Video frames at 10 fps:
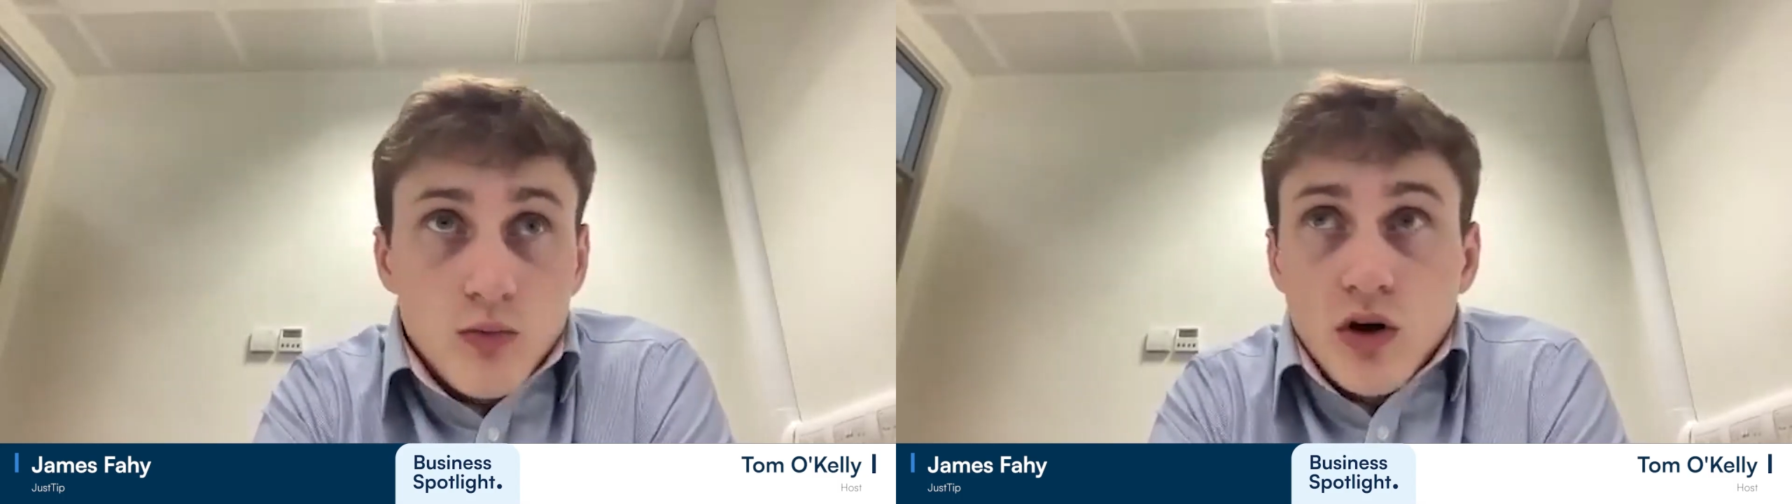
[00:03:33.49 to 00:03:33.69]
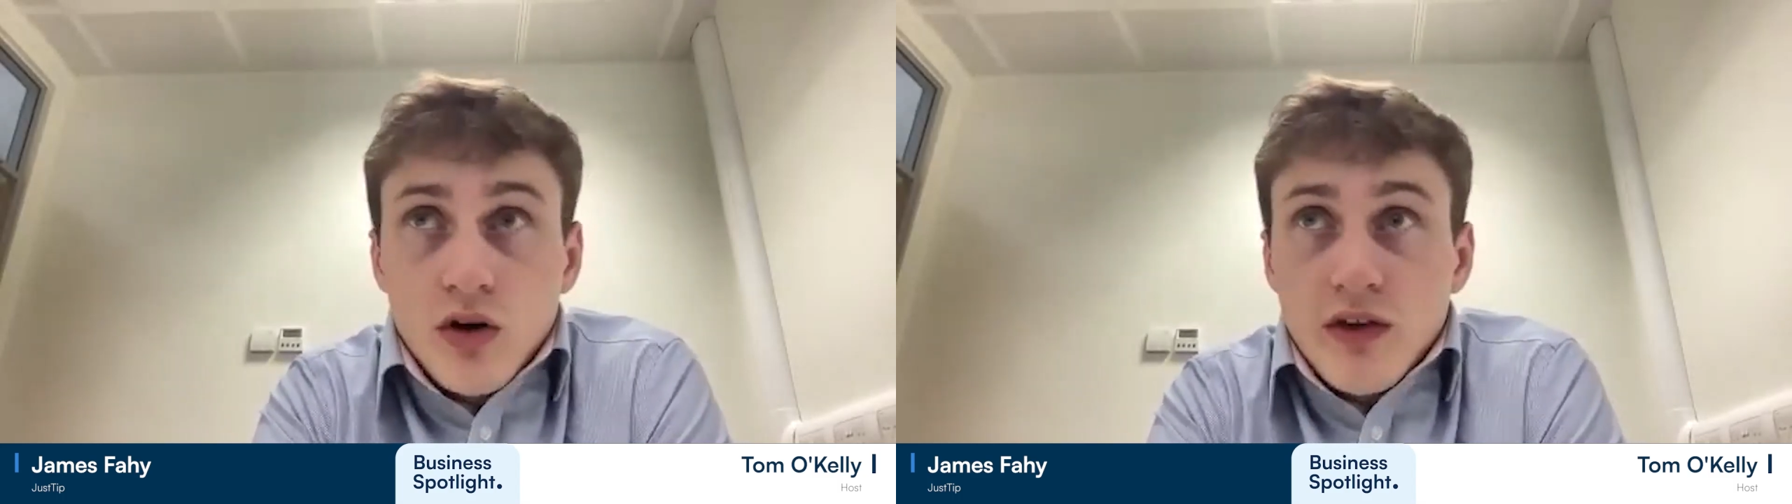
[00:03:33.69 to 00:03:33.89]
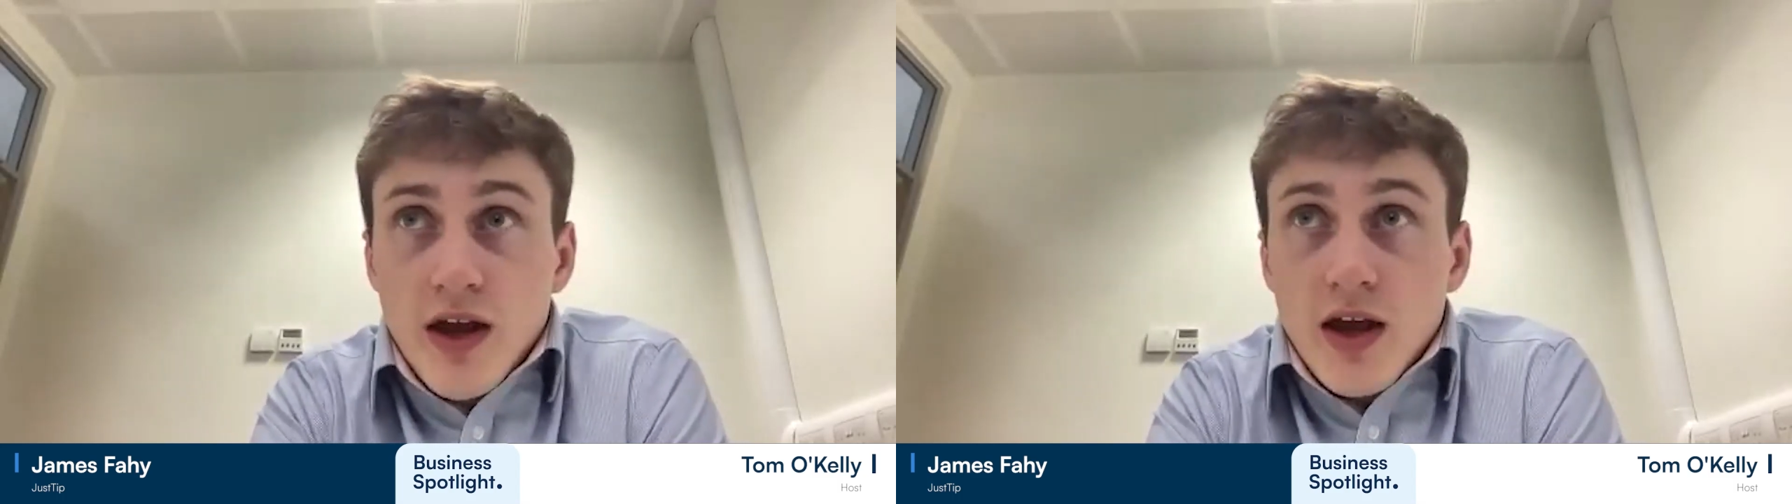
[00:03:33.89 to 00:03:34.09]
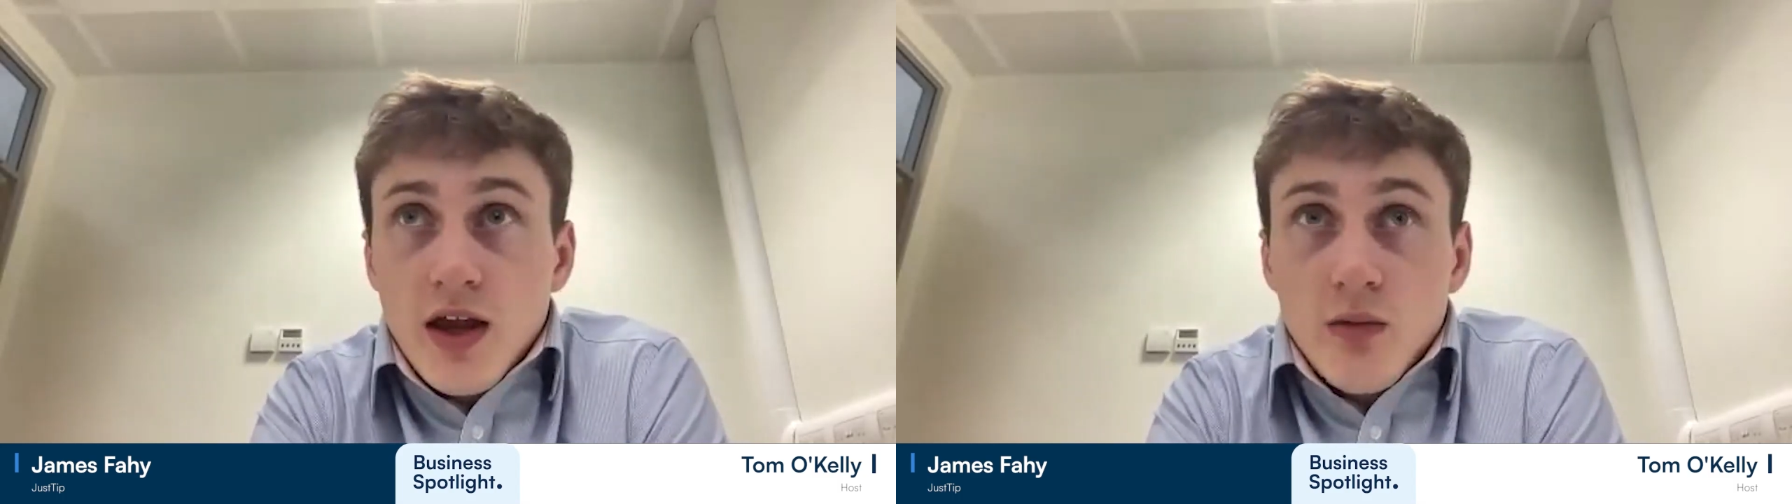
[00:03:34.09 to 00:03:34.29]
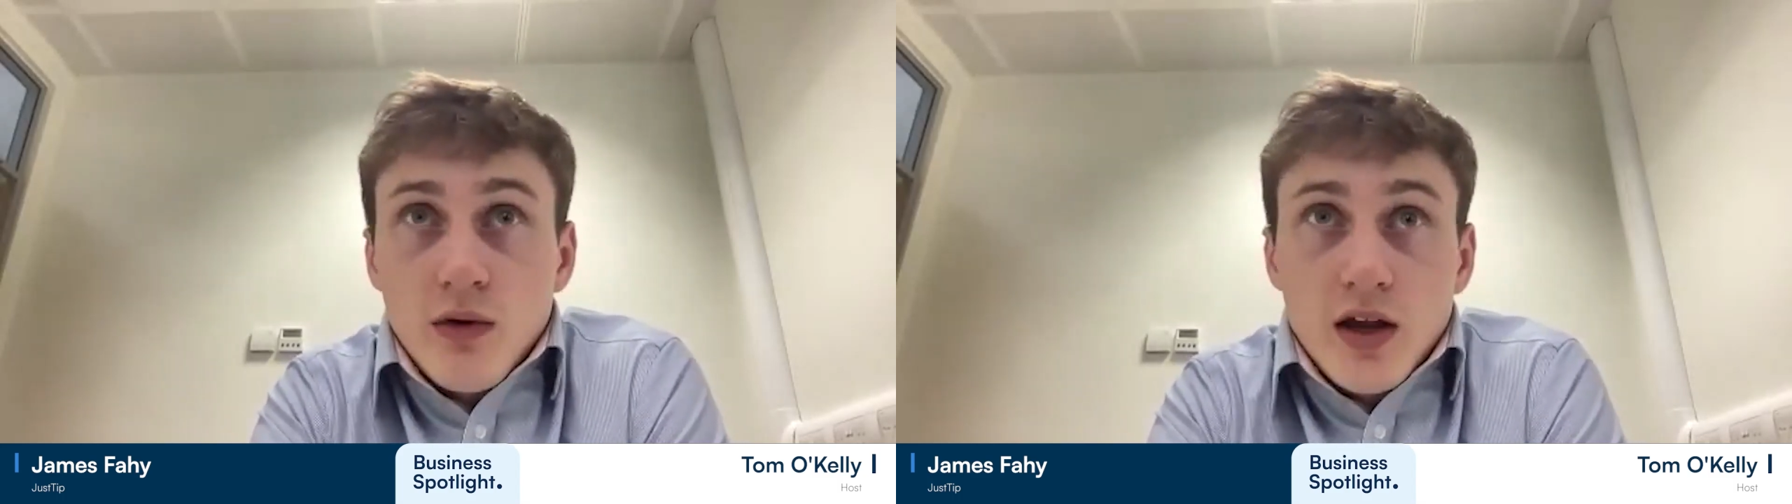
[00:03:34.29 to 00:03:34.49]
in one
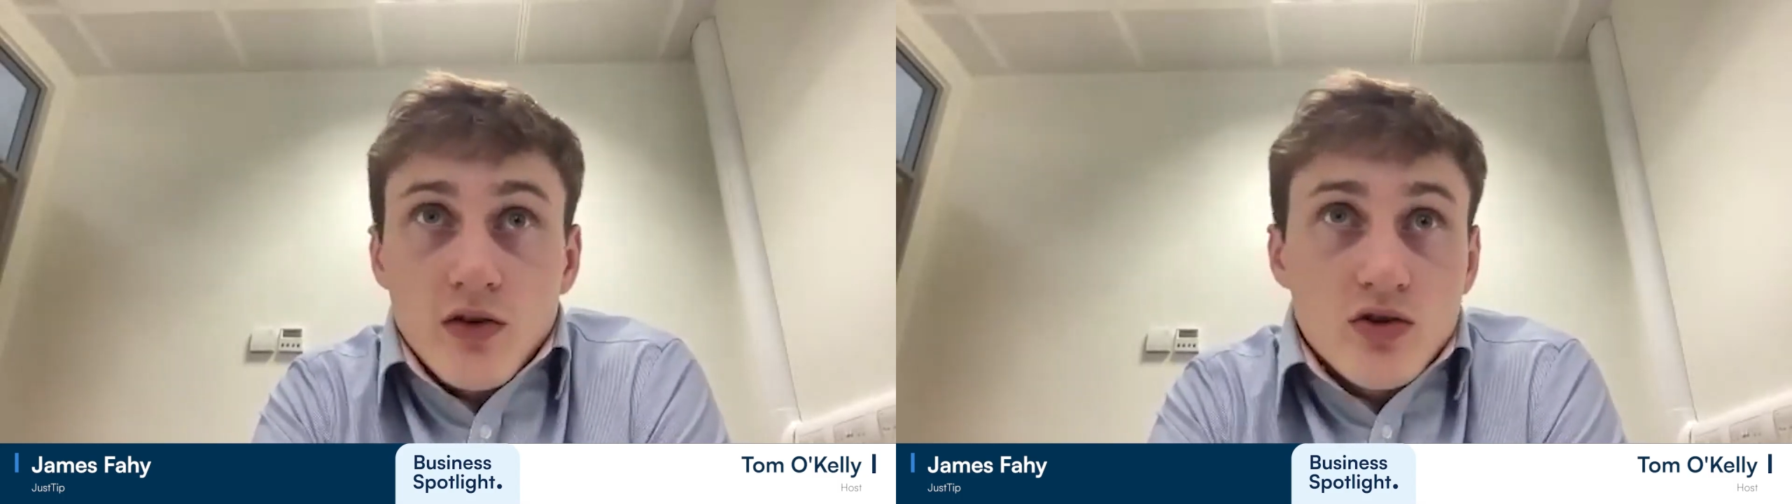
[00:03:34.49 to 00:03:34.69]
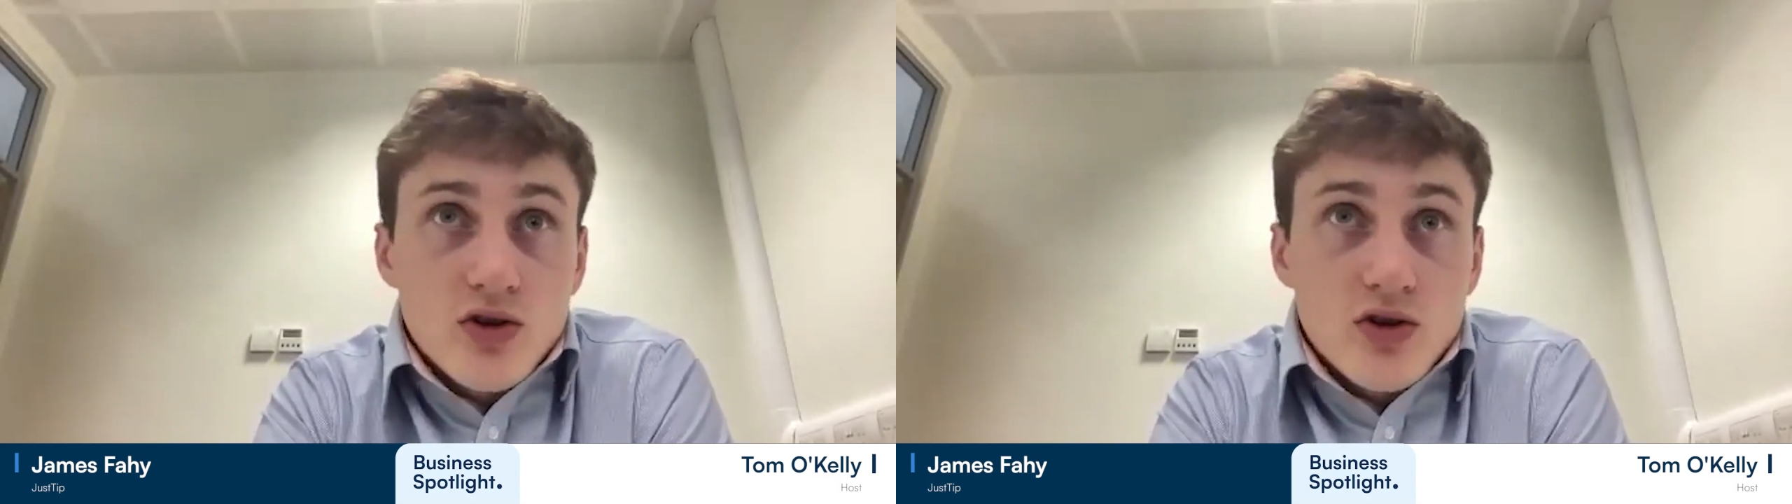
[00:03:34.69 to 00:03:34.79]
day. We had